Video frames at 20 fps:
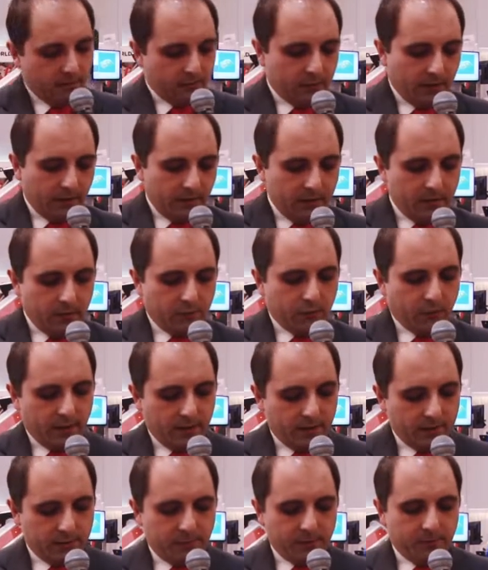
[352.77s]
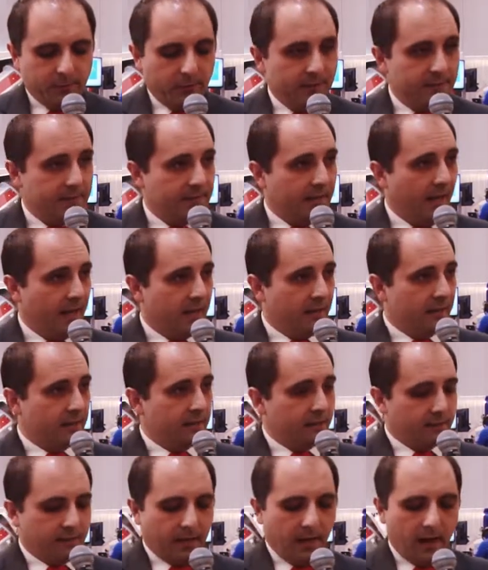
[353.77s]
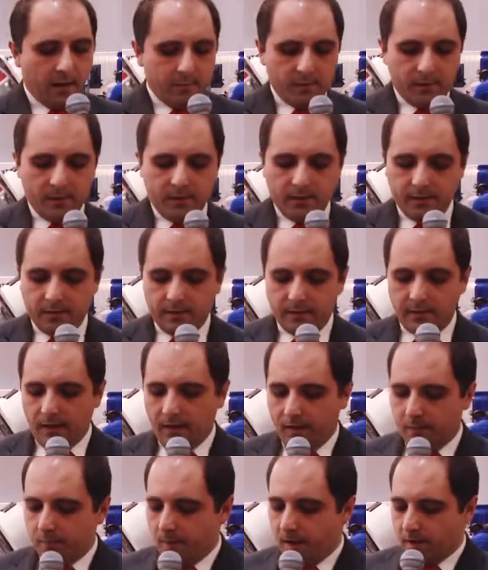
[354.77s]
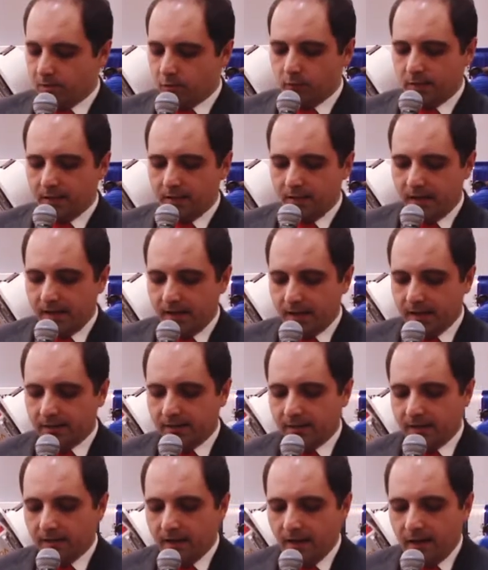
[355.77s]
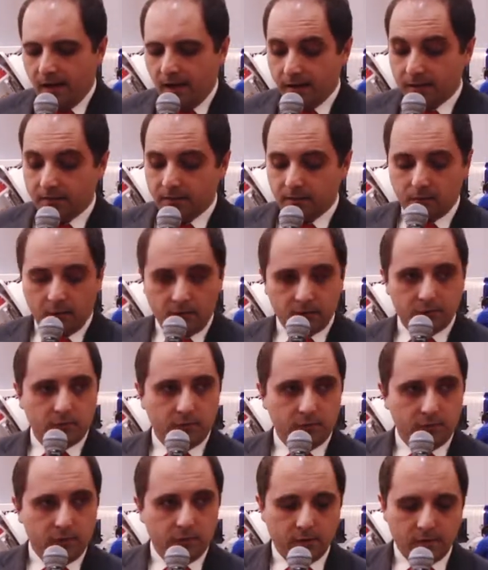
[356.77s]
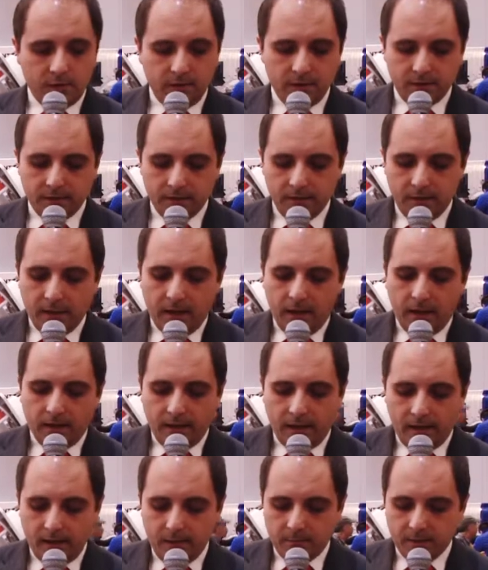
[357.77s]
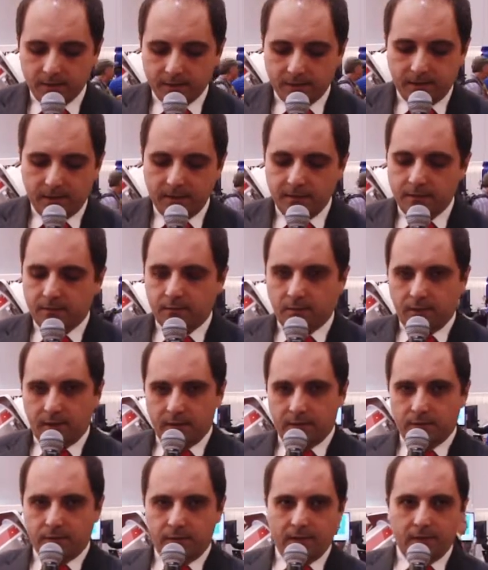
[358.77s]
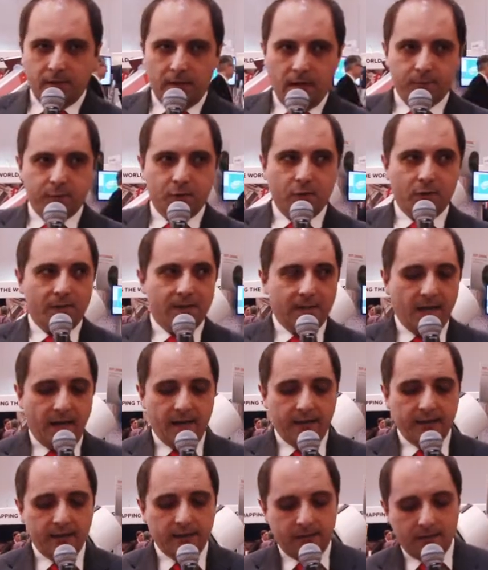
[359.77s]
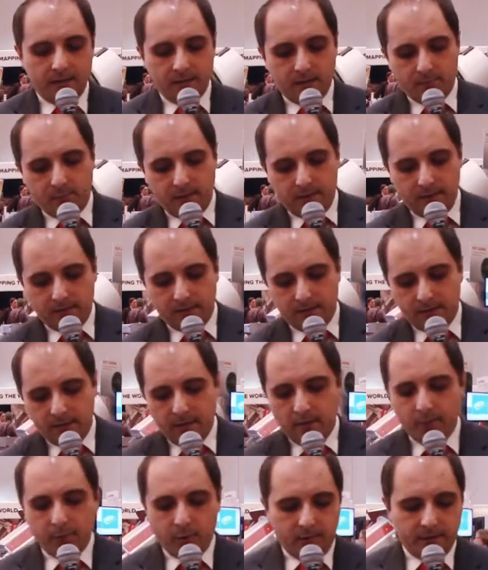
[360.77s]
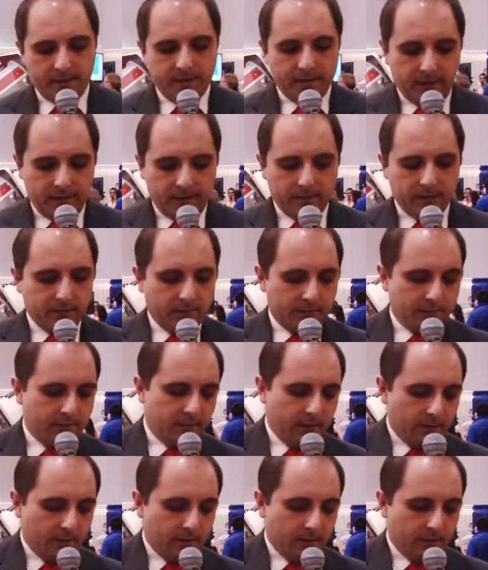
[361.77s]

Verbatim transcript: of the interface between scanners, cameras, measuring head and the control unit enables data transfer up to 10 gigabit per second.